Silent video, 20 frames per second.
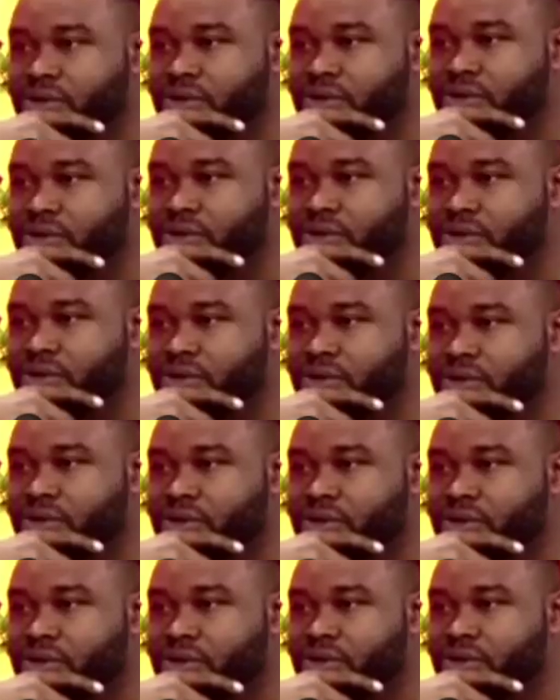are all
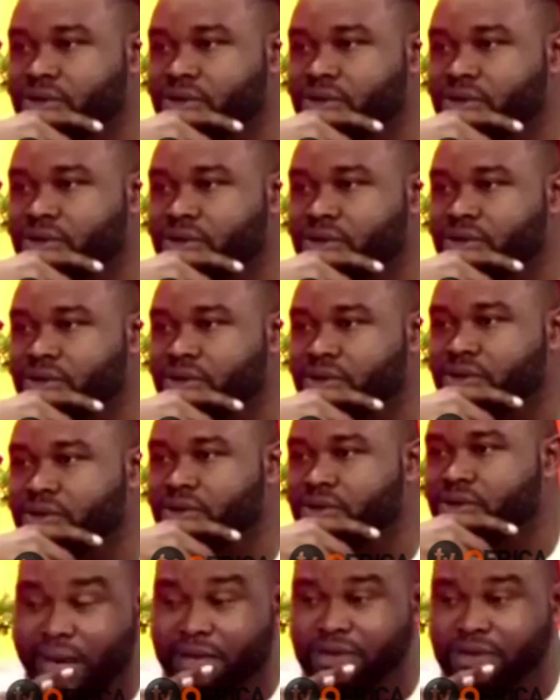collectively
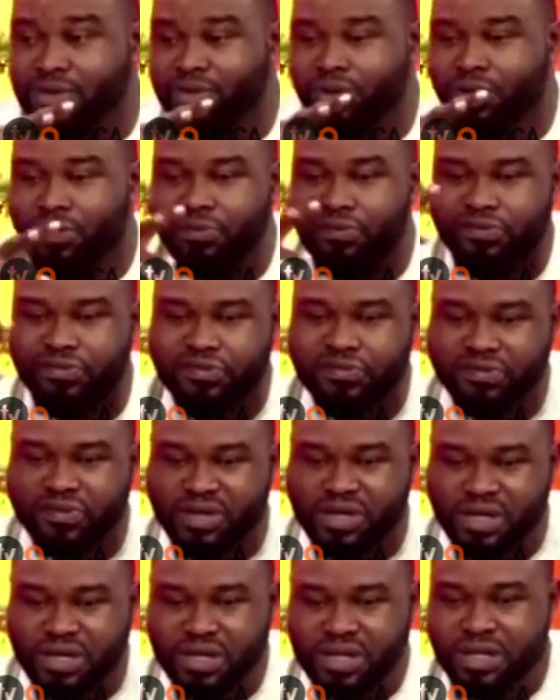part of
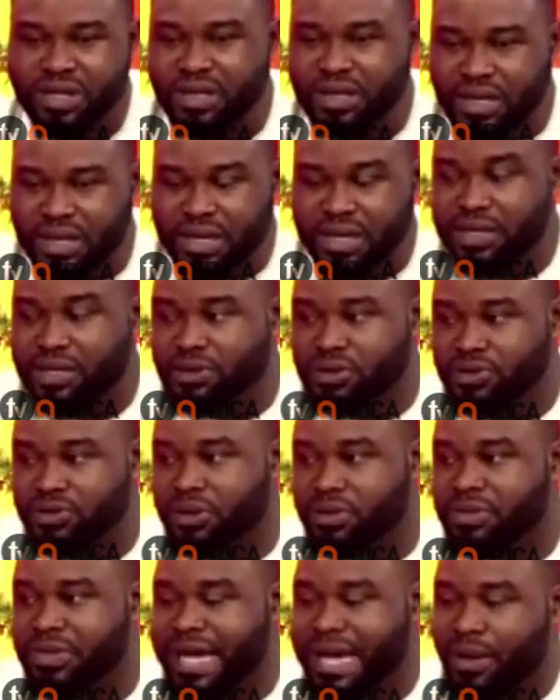the conundrum.
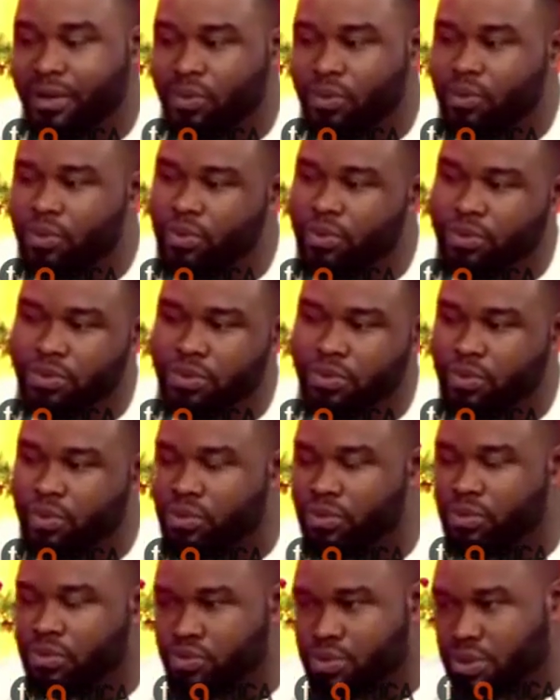Now, yes.
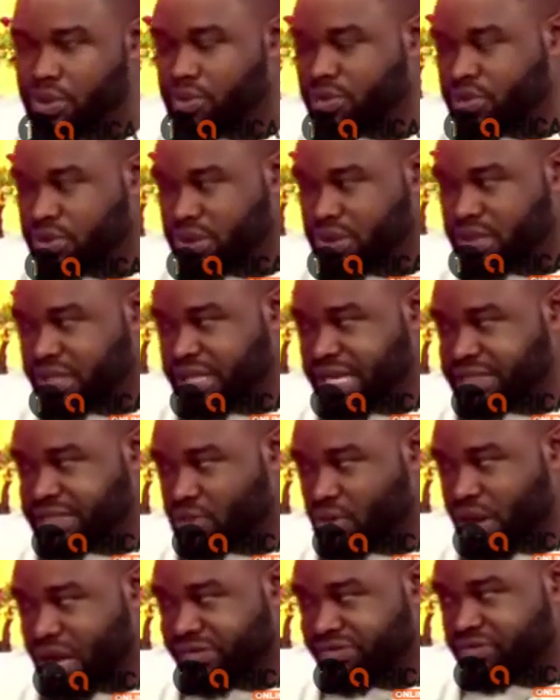he does
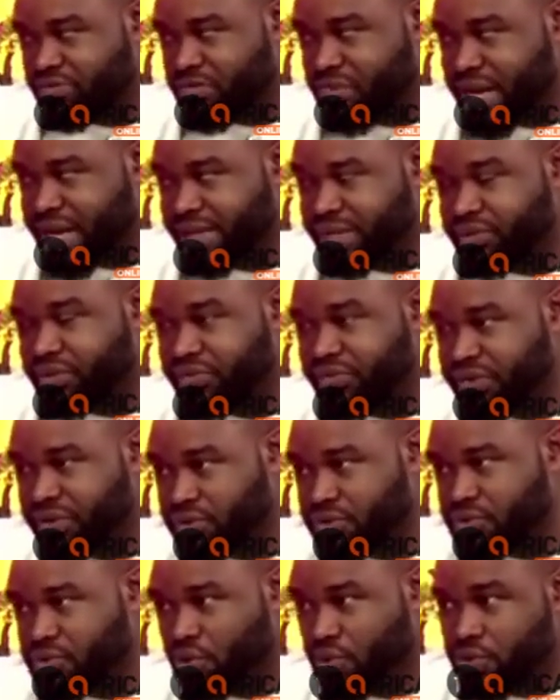not have a microphone,
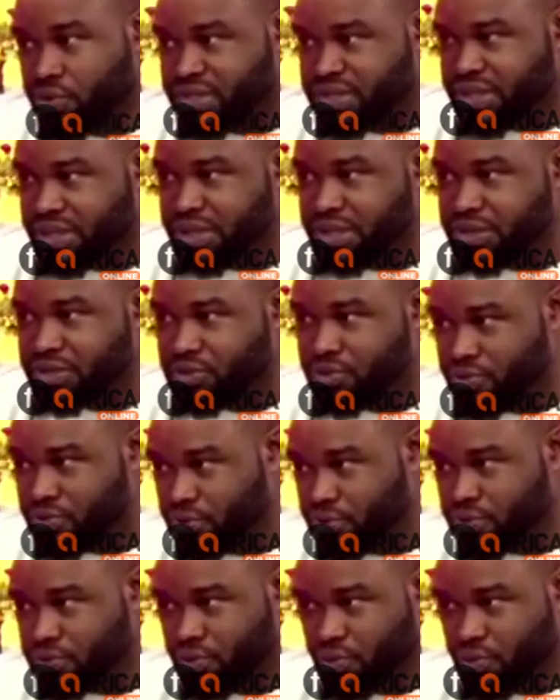so who mm. is he? So you talk